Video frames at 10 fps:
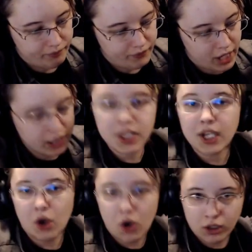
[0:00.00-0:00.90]
I did
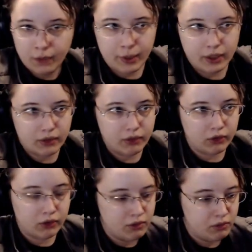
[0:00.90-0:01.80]
all of it.
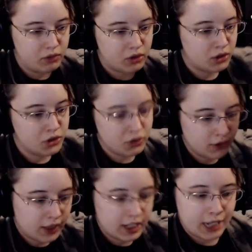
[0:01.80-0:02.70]
So, cartoons
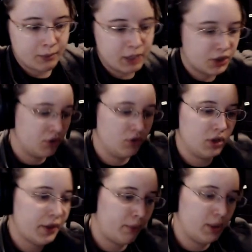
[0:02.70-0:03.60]
and anime,
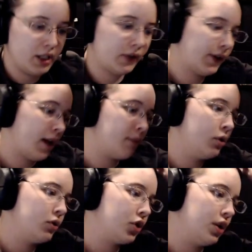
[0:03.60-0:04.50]
2D, 3D, stop
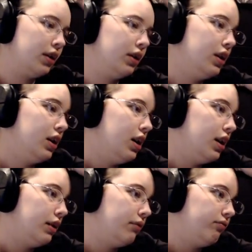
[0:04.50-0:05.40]
motion,
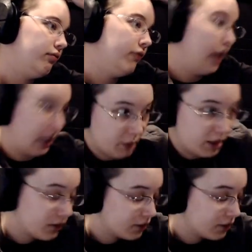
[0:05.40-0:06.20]
the anime.